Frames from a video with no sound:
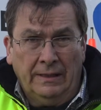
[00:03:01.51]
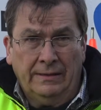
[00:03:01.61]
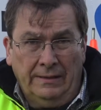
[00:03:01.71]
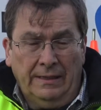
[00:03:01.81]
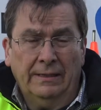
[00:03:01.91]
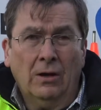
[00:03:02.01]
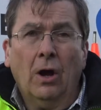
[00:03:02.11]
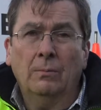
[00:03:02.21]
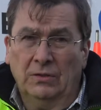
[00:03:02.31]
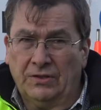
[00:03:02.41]
and
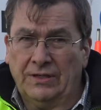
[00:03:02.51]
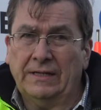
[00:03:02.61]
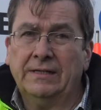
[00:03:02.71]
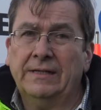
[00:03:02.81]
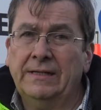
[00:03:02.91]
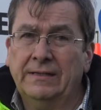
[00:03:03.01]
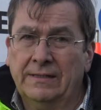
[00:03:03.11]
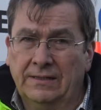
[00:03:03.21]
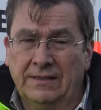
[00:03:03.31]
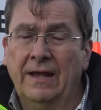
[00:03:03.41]
almost sixty
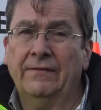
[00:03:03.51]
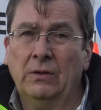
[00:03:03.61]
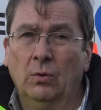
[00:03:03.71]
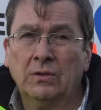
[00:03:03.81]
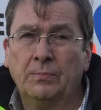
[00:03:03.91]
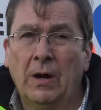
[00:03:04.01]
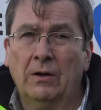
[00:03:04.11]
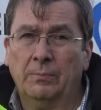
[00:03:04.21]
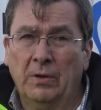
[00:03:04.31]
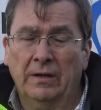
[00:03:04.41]
to seventy
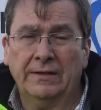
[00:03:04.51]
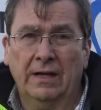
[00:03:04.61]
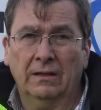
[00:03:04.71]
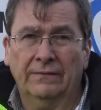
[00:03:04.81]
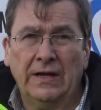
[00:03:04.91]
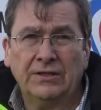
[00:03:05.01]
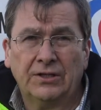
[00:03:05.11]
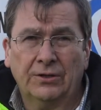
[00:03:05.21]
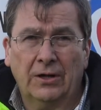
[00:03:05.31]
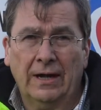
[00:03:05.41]
horsepower depending on the
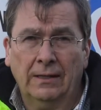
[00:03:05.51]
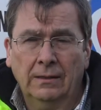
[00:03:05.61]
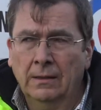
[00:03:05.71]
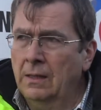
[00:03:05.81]
elevation you're at.